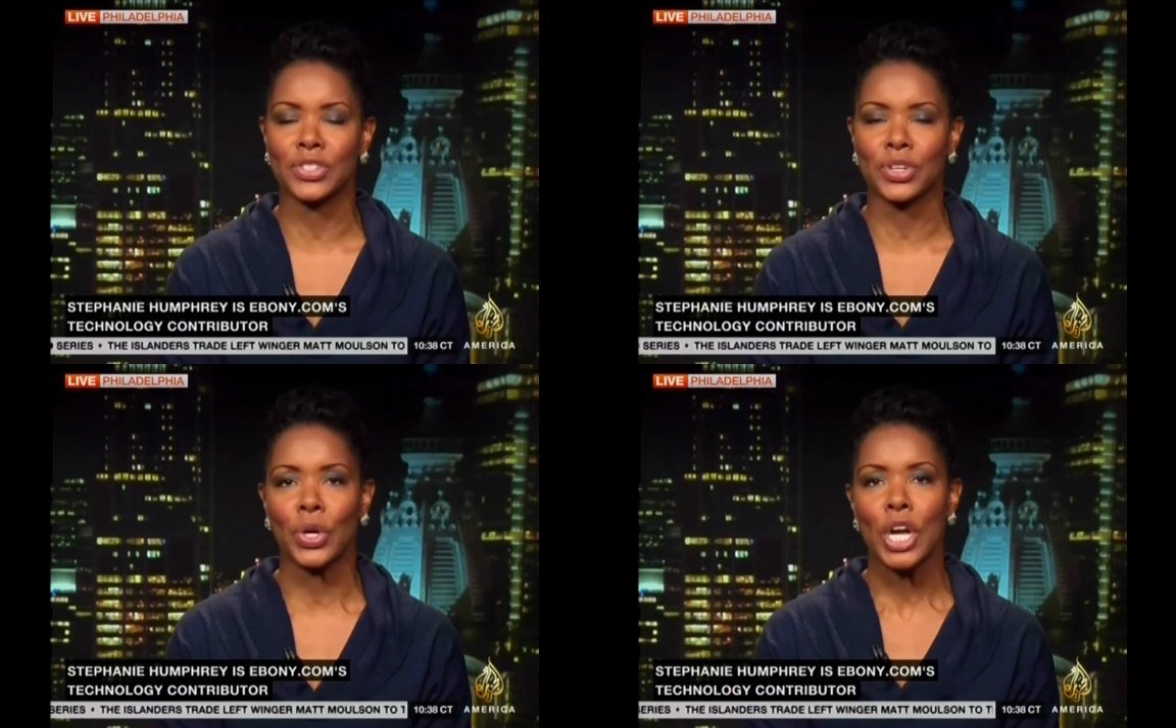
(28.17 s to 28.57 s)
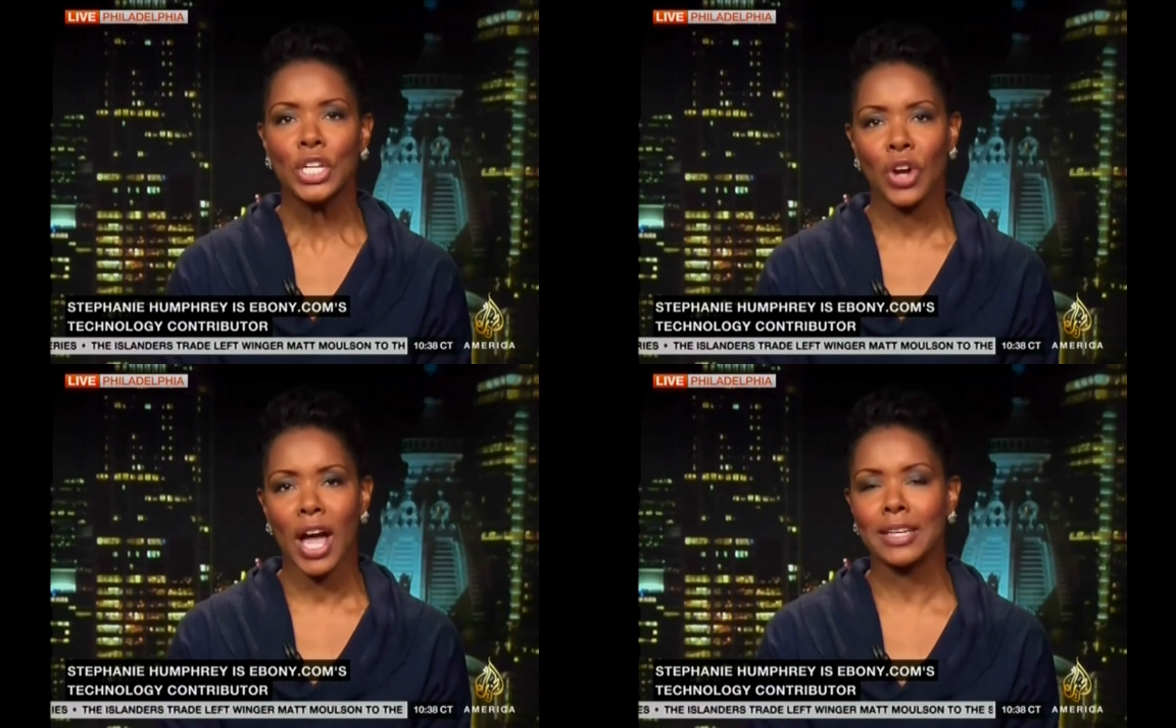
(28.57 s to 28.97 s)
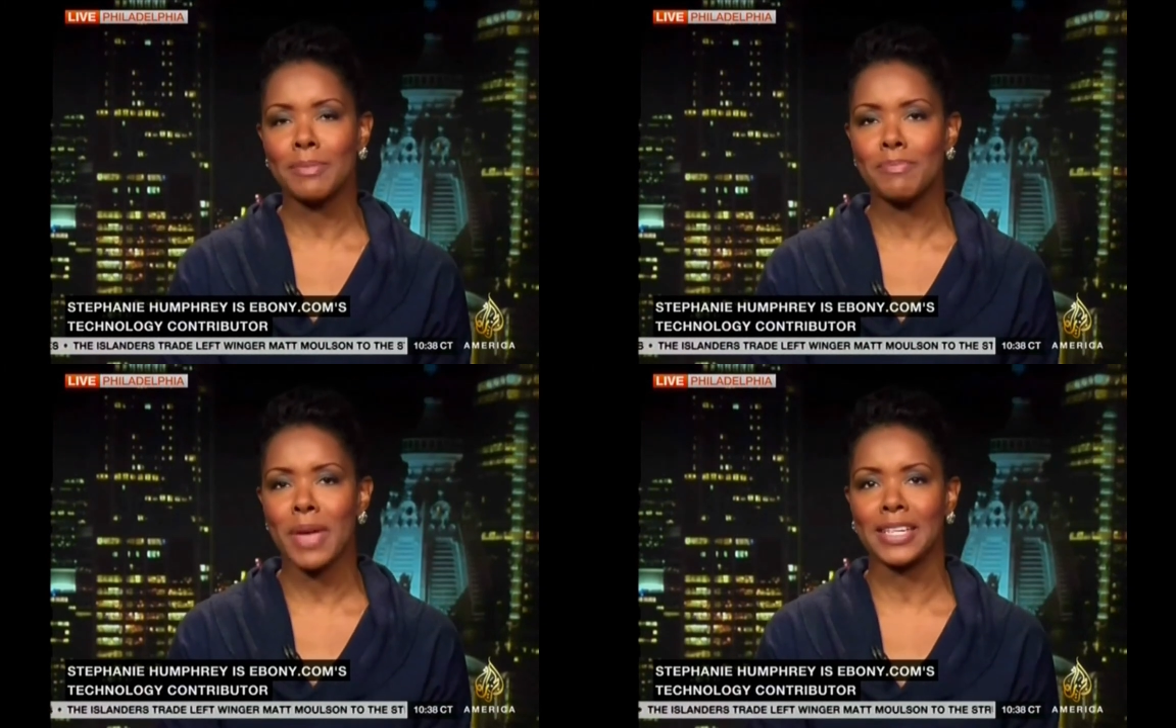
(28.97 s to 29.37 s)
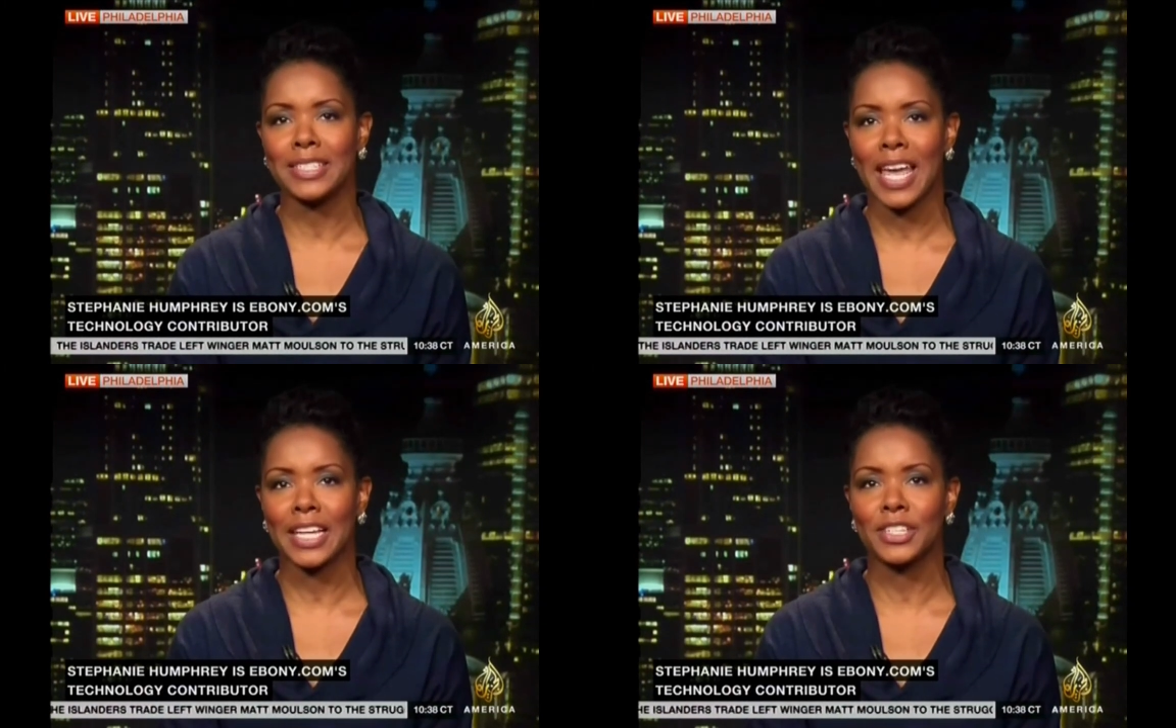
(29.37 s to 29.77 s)
So trying to
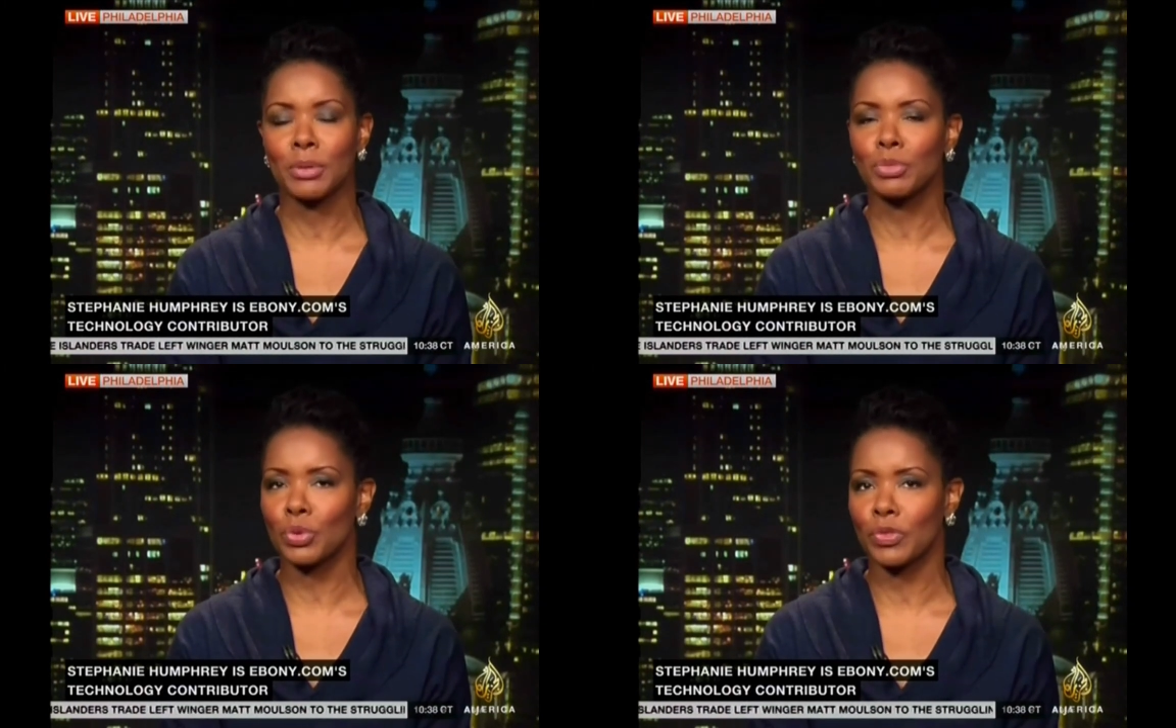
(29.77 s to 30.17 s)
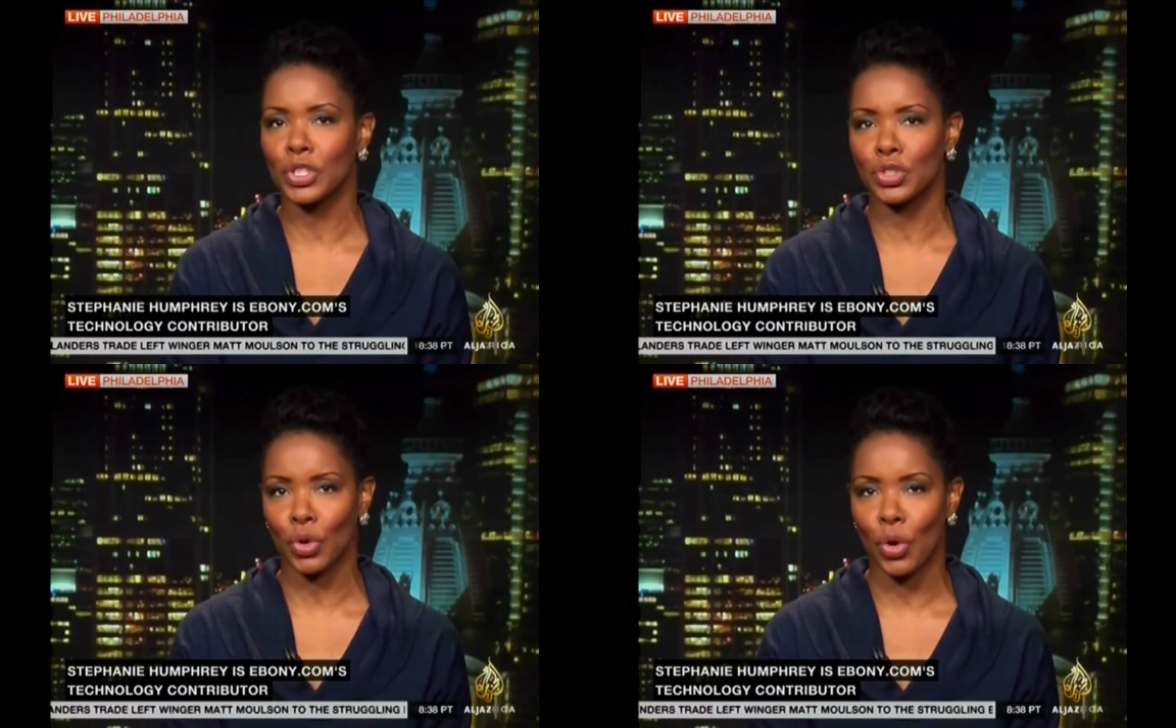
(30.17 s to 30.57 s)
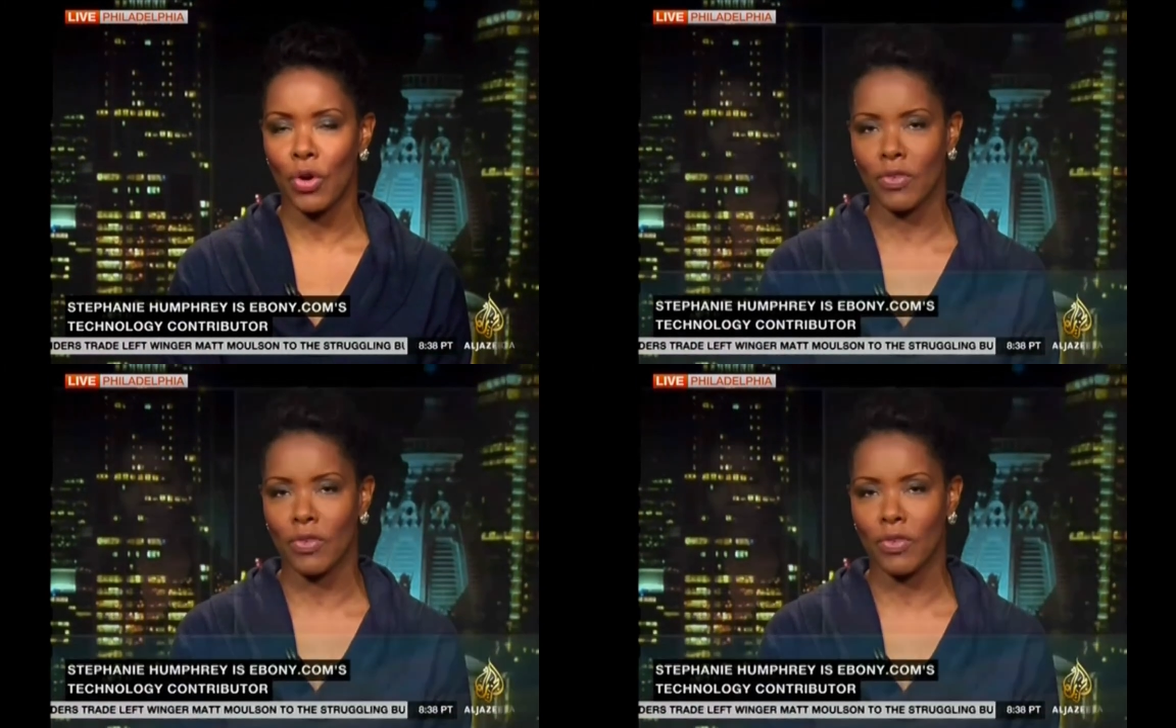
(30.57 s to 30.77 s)
maintain some sort of control